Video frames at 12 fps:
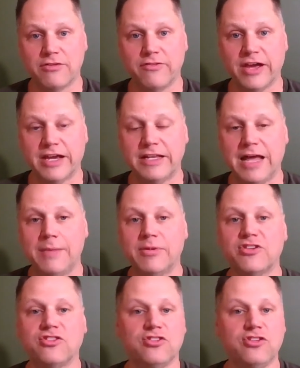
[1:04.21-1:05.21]
of
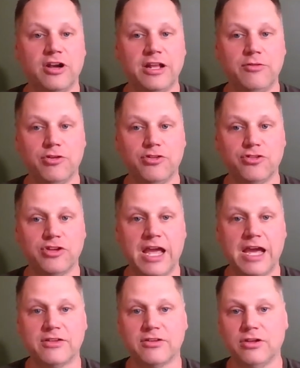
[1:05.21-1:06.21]
economics, studied Richard
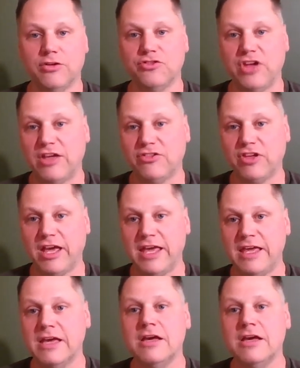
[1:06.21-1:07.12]
Cantillon's essay